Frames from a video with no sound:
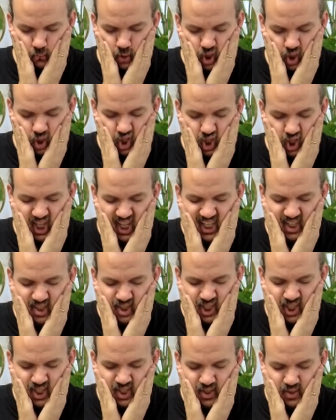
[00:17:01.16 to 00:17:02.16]
And as
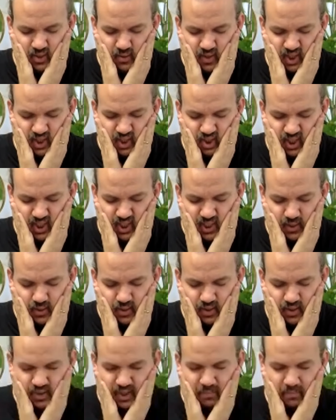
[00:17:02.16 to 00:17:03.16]
I do this, I
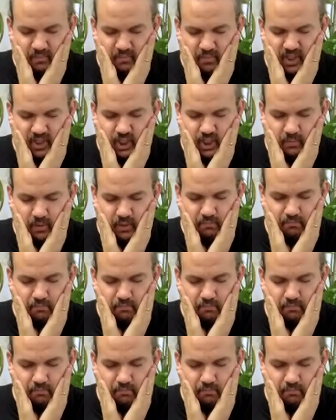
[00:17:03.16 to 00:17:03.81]
notice I'm becoming